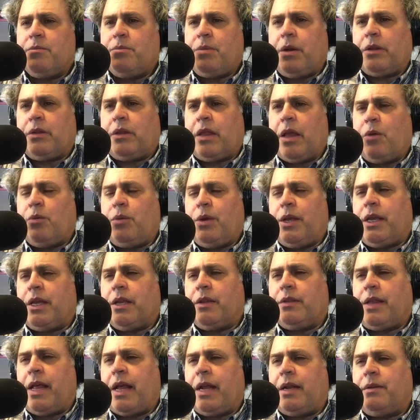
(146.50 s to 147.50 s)
but that we
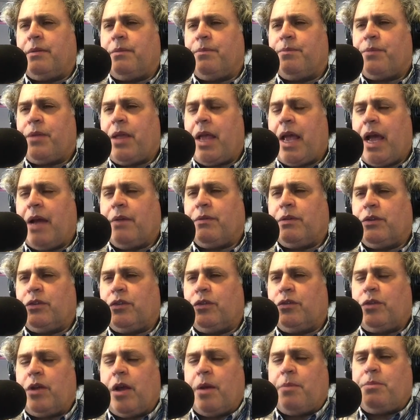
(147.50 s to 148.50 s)
can then have an
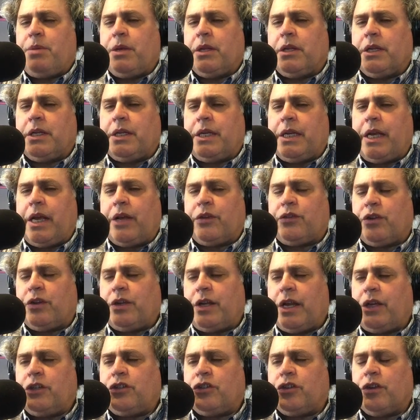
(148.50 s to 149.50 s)
ability as a
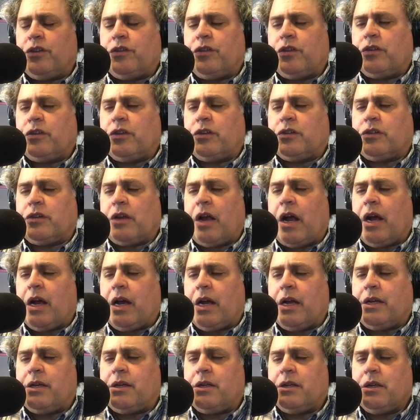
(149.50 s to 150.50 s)
nation to
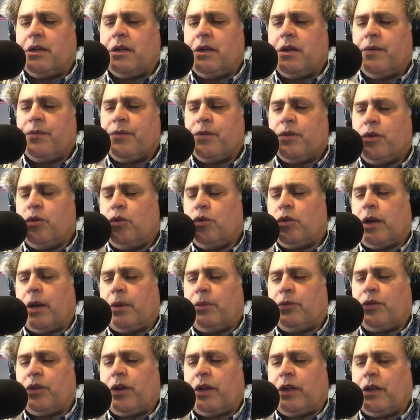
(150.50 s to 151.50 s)
decide who
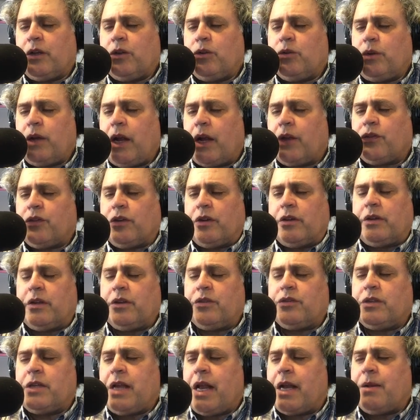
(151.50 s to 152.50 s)
comes in and who doesn't.
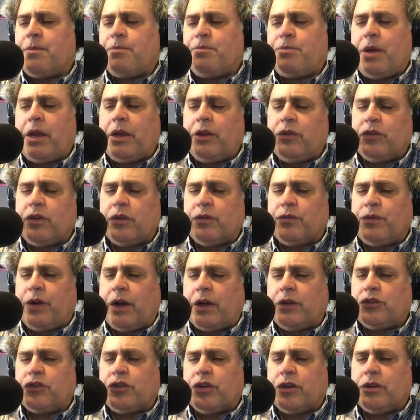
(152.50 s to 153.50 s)
Isn't that a basic
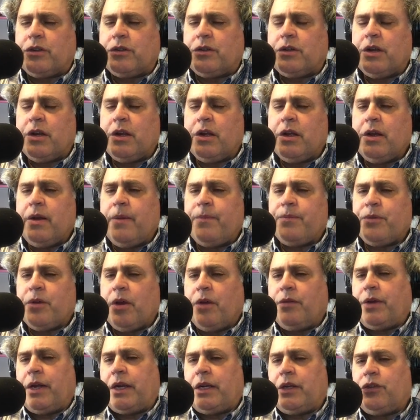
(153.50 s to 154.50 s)
function
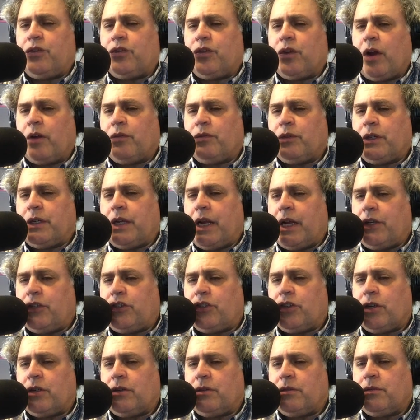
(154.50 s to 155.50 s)
of any sovereign
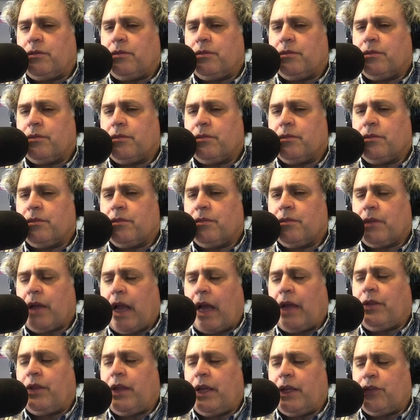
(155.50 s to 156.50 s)
nation?
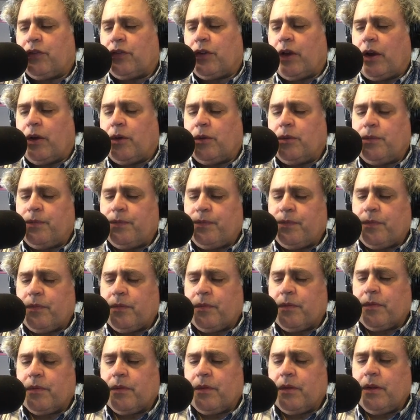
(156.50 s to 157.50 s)
I think so.
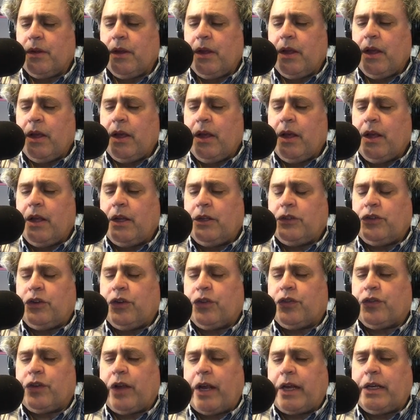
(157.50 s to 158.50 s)

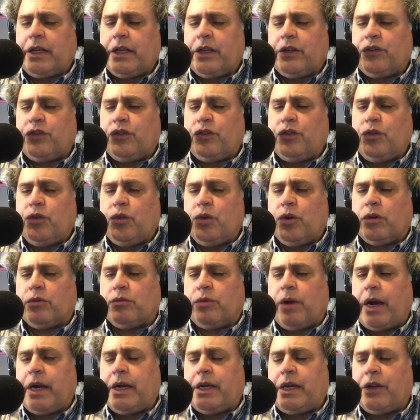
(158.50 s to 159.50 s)
Just like it's your
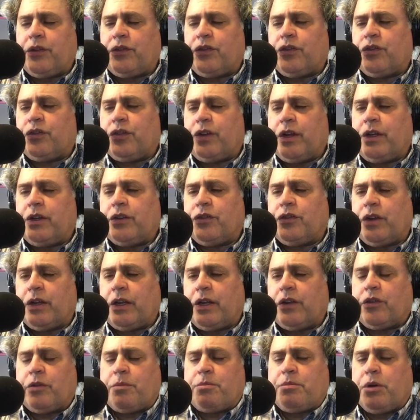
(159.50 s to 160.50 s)
right as a
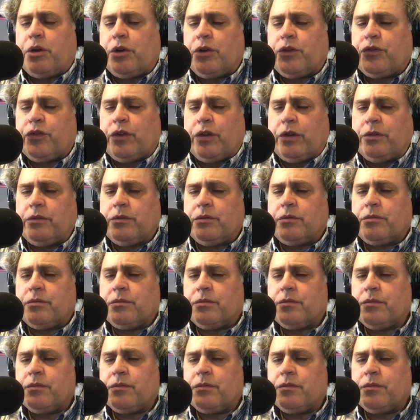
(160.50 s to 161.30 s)
citizen, as a person,